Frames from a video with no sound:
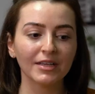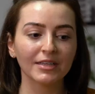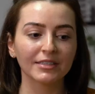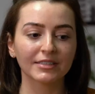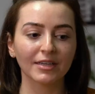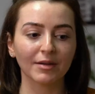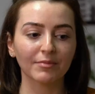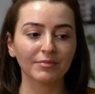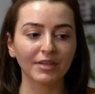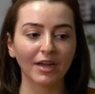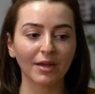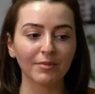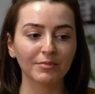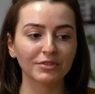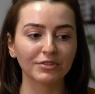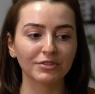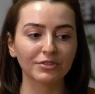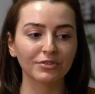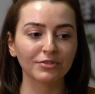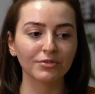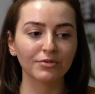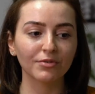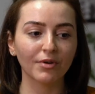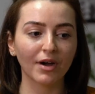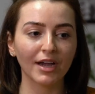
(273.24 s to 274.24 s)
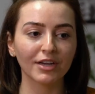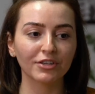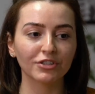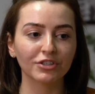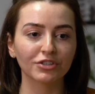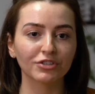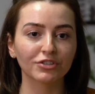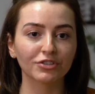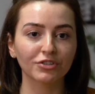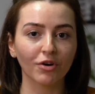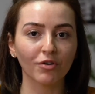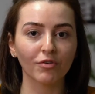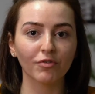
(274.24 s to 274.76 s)
sometimes too, I
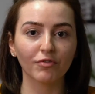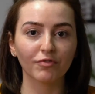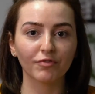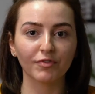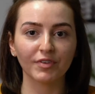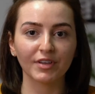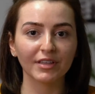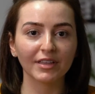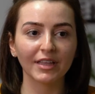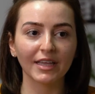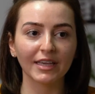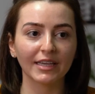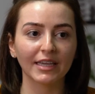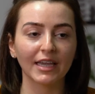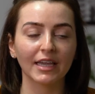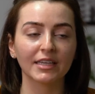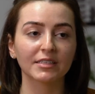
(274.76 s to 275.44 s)
just don't feel like it.